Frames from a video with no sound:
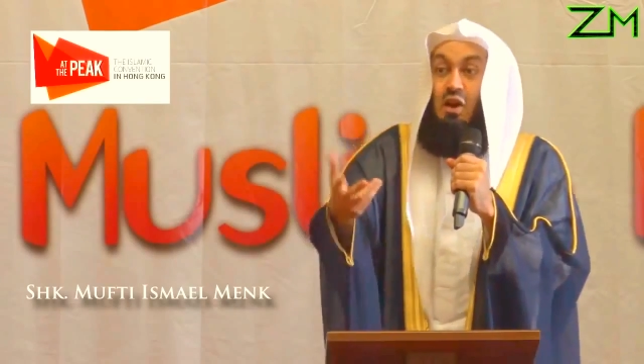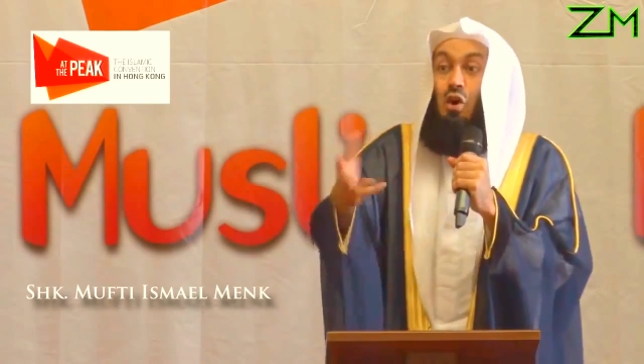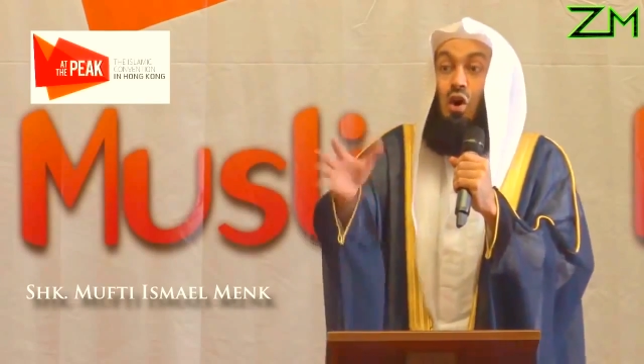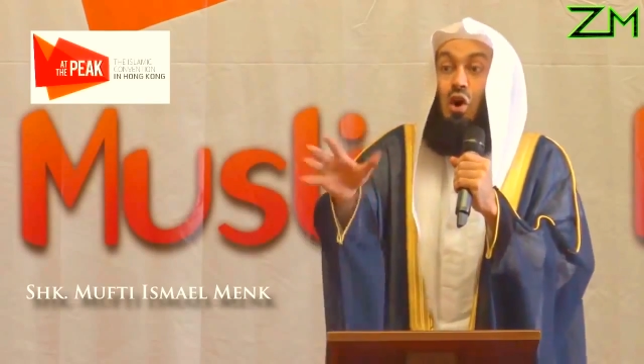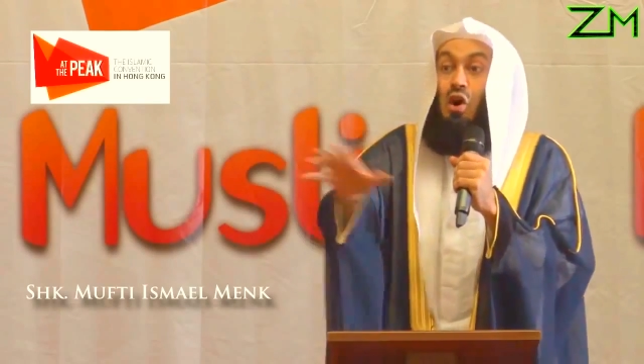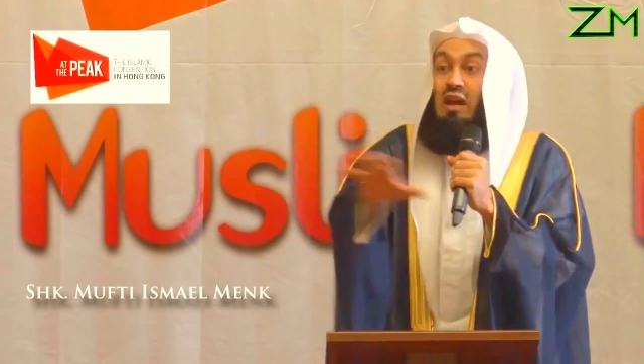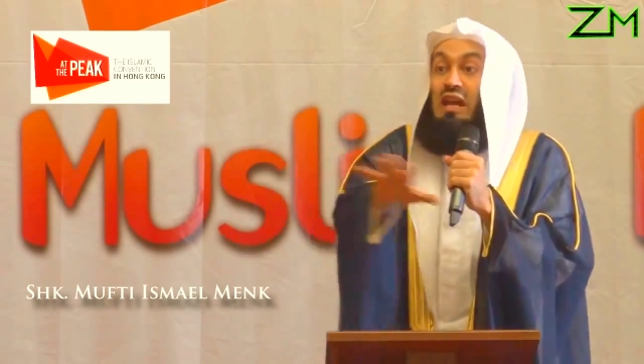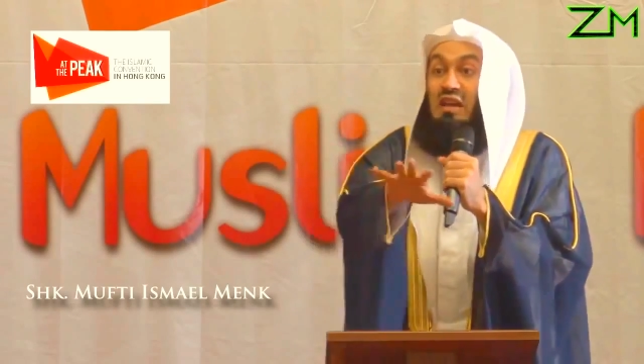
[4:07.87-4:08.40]

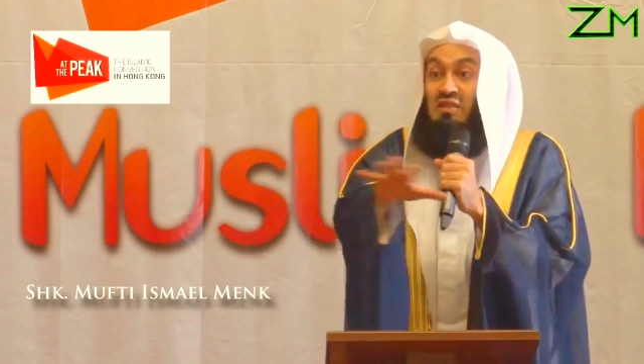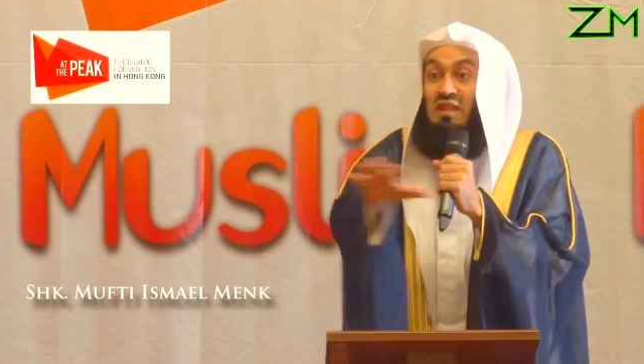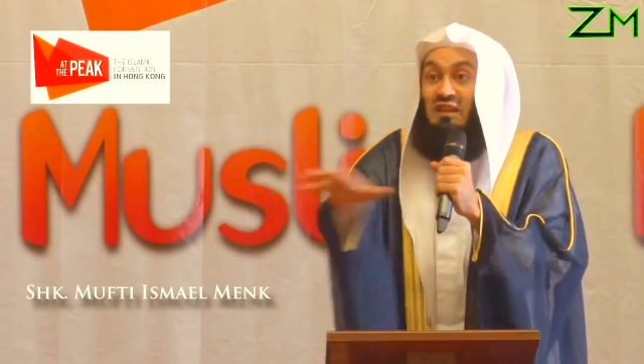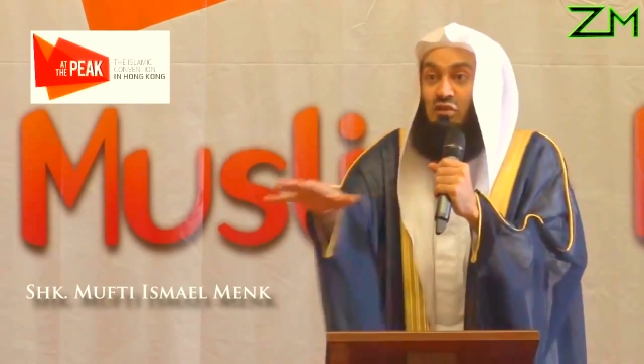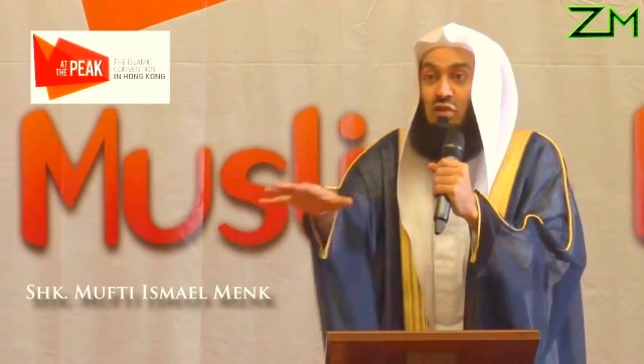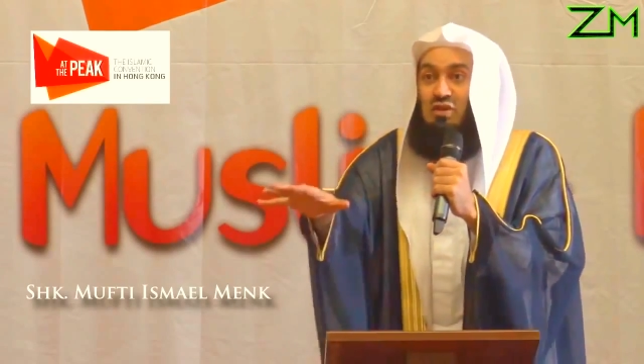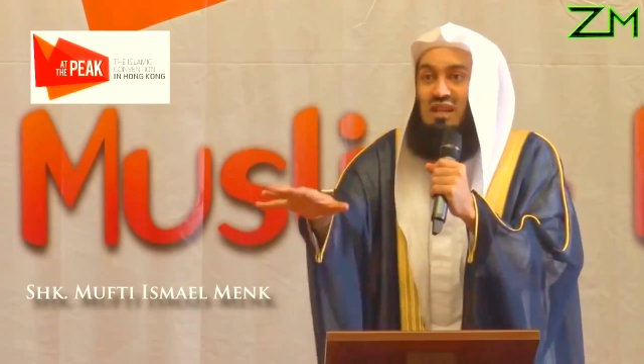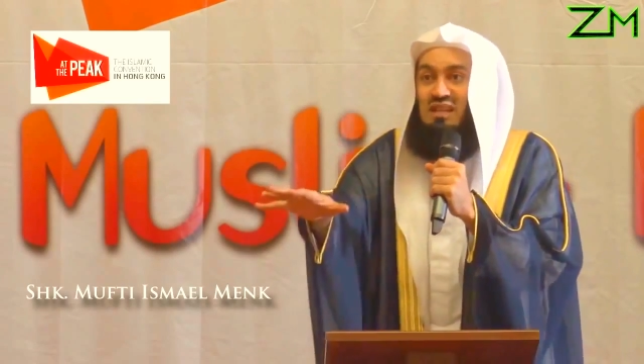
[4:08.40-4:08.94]
Or even
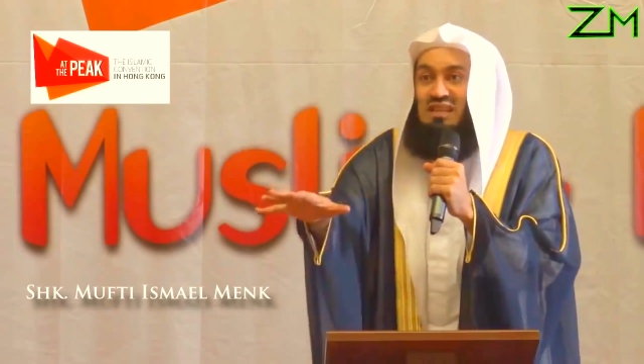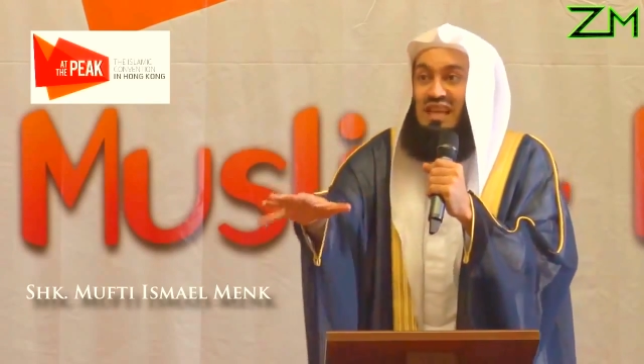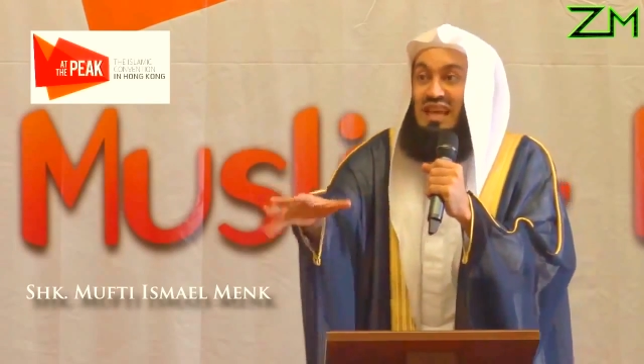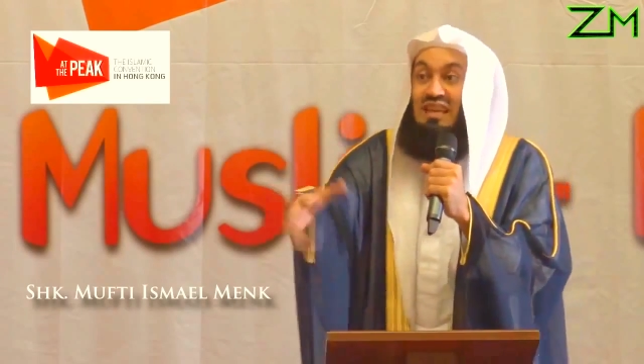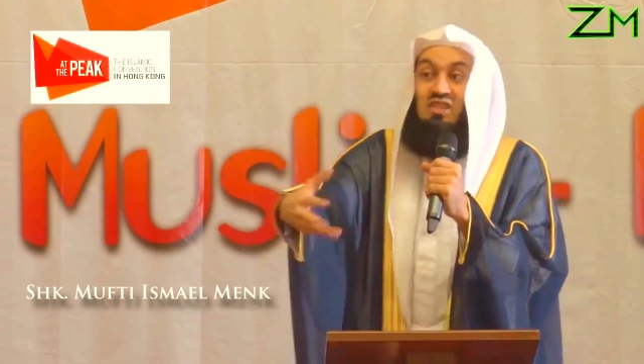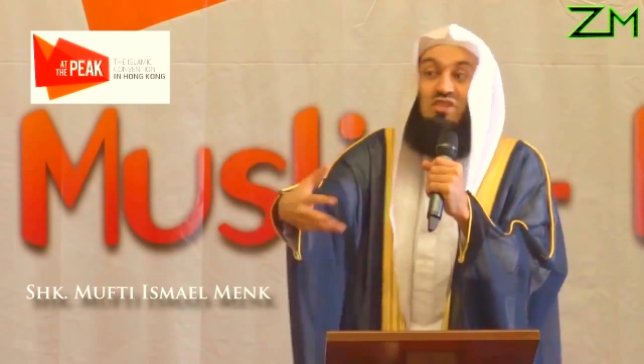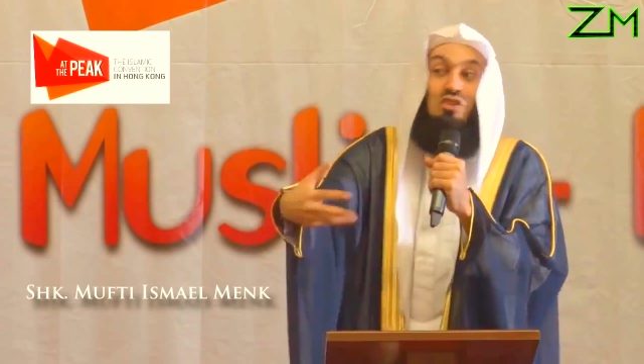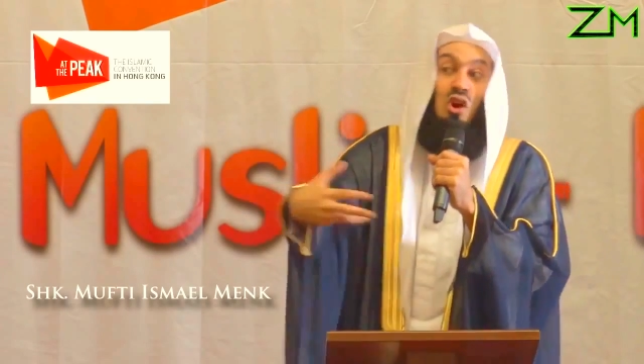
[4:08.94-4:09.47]
if you just
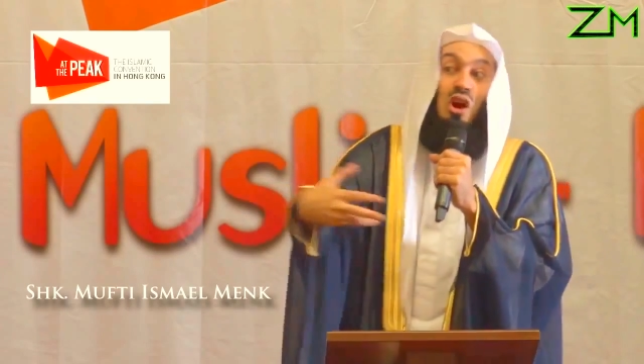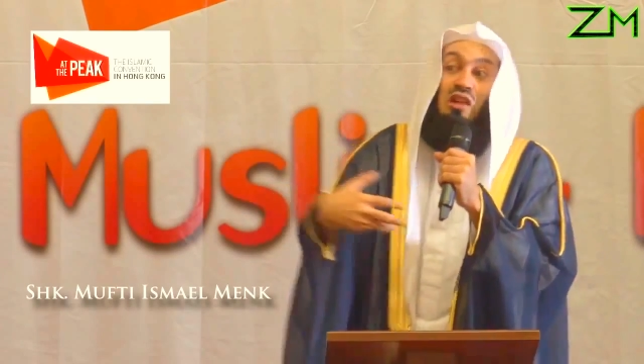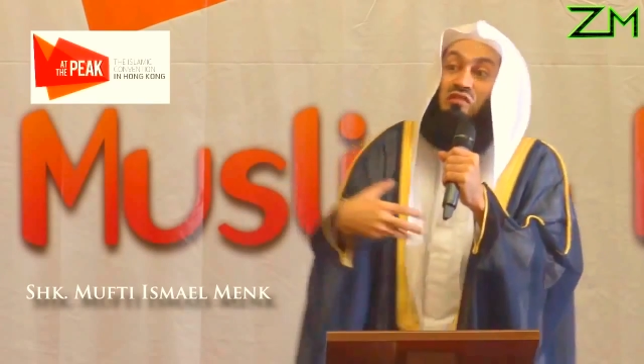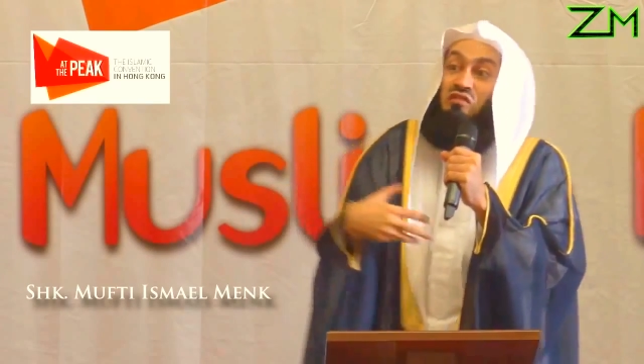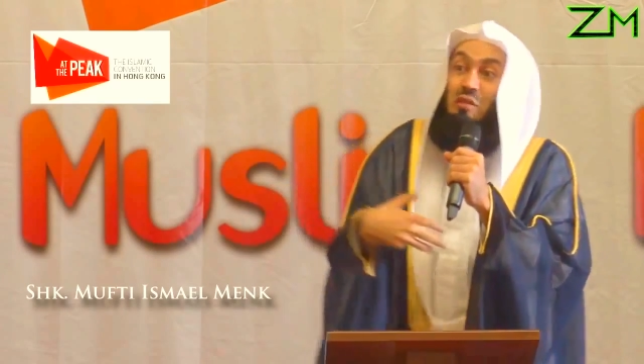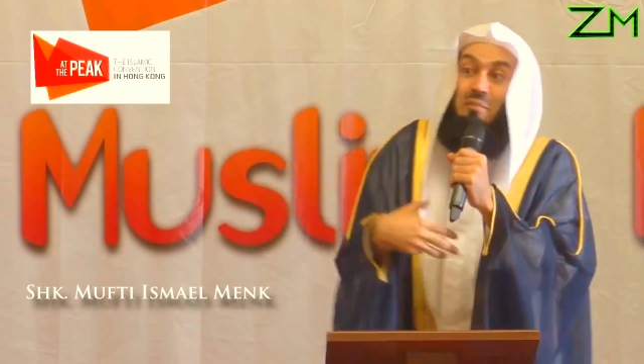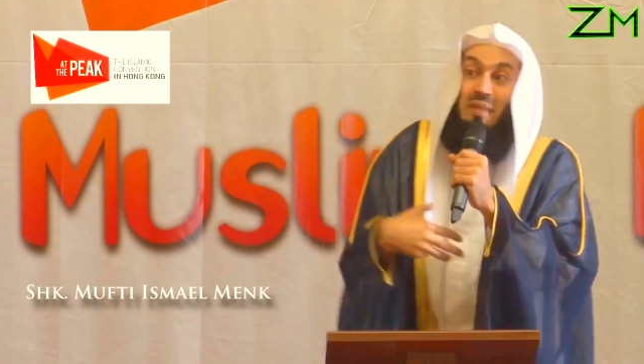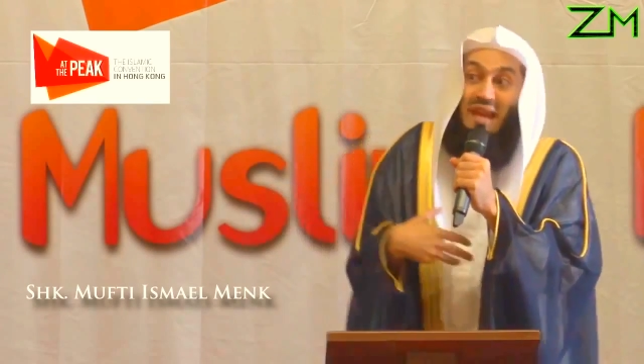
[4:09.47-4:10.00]
say it's not
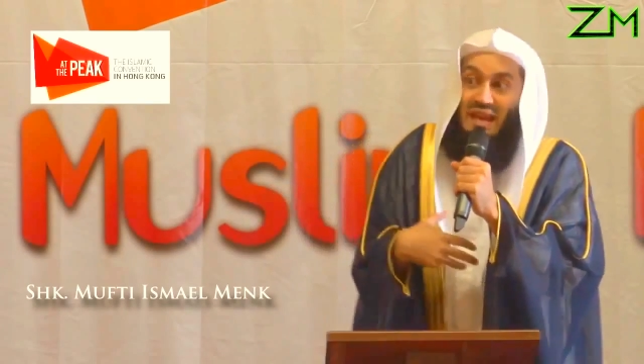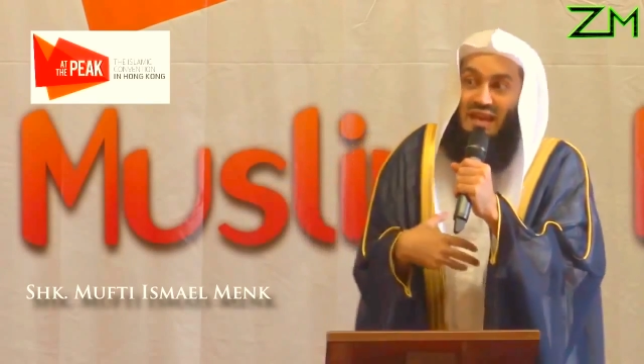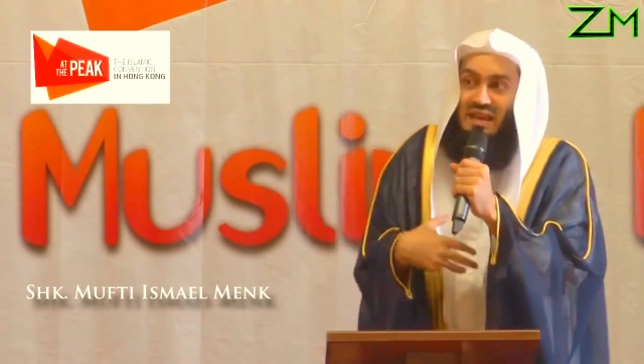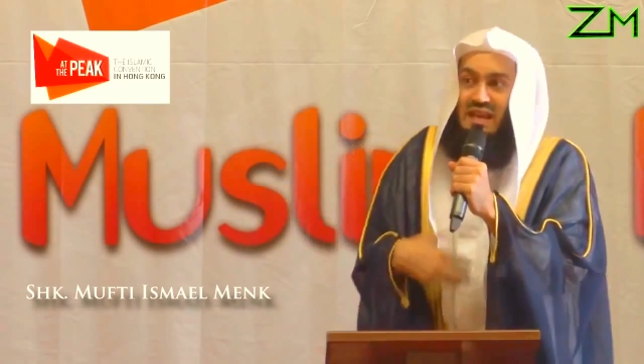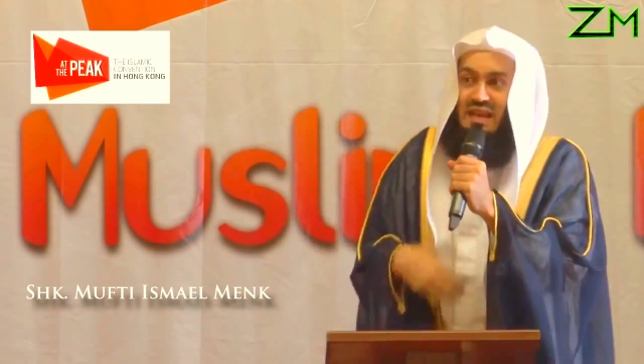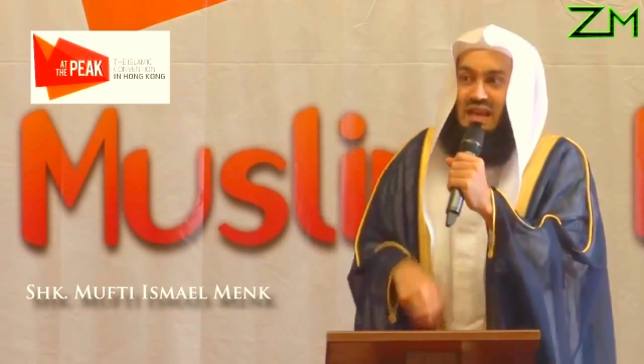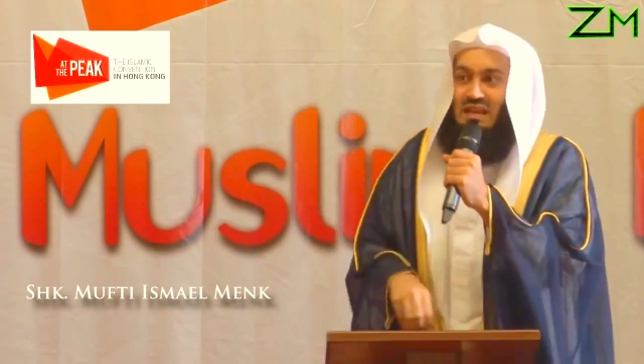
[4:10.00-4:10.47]
for me,